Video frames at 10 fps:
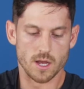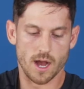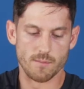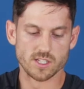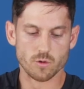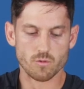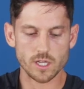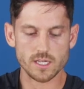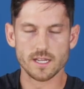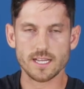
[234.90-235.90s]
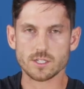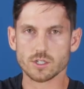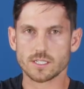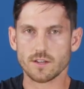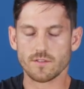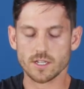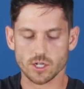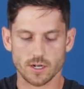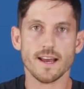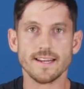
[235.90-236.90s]
it's a really interesting
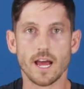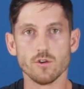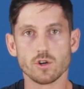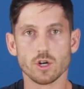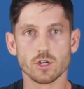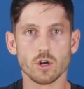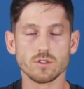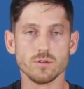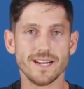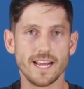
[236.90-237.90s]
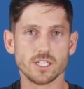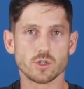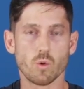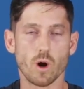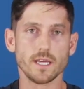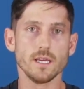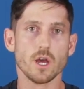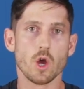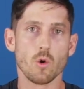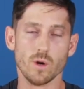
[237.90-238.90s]
feature. Now you could go to an H20,
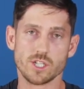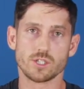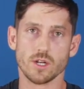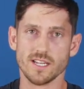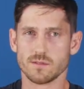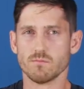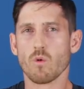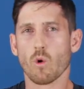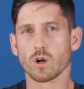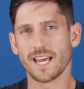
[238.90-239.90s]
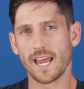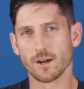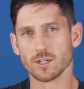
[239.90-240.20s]
which is more catered